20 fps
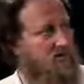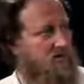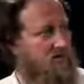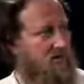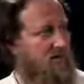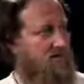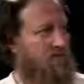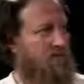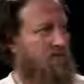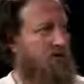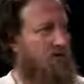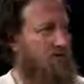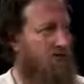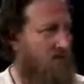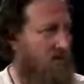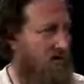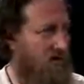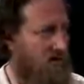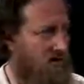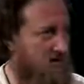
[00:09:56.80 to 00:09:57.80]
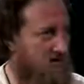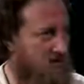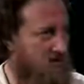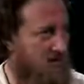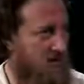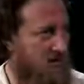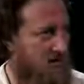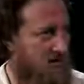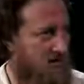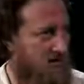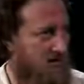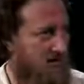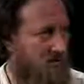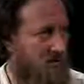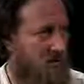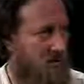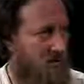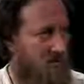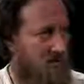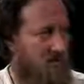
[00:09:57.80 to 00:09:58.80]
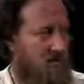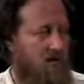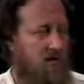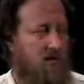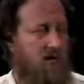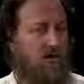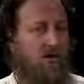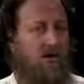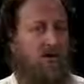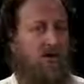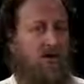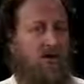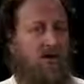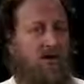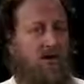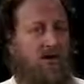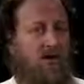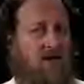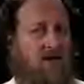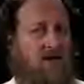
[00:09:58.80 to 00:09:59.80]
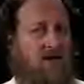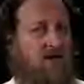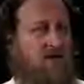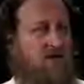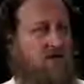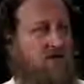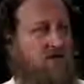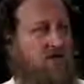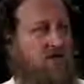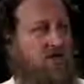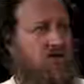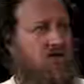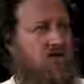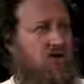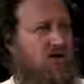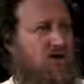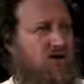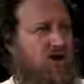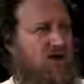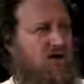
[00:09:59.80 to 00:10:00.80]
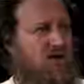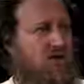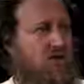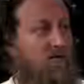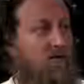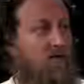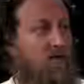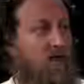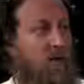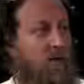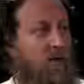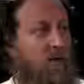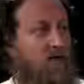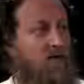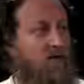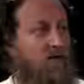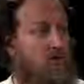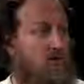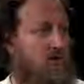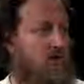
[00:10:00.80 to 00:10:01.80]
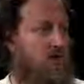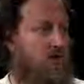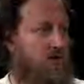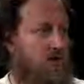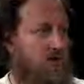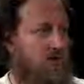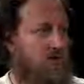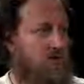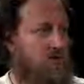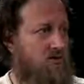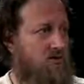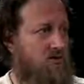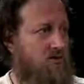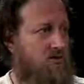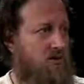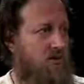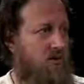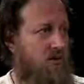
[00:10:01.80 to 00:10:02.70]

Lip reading: It's the same for human beings, right? We need an instruction manual from the one who created us.